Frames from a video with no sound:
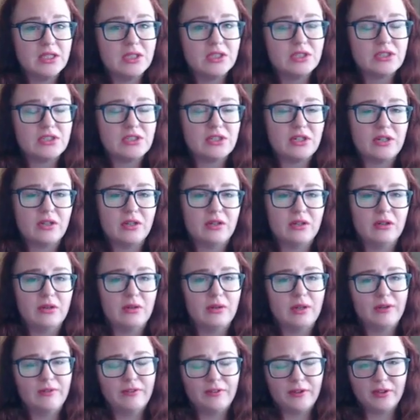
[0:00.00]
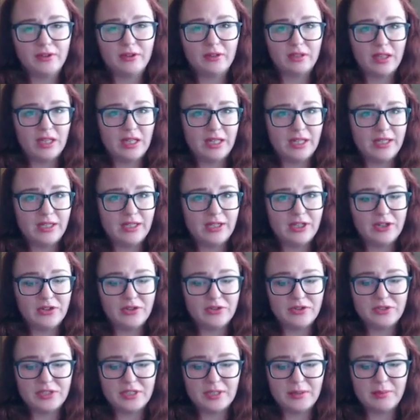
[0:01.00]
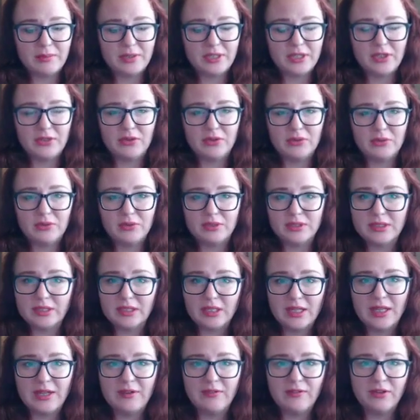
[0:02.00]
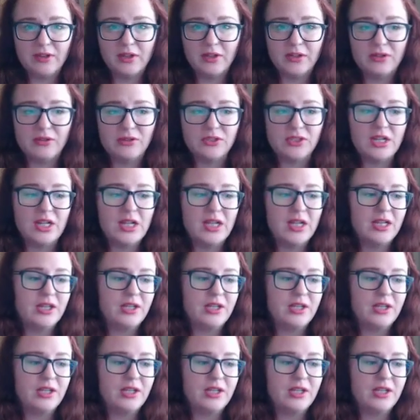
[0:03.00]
So if you're somebody who is a life coach,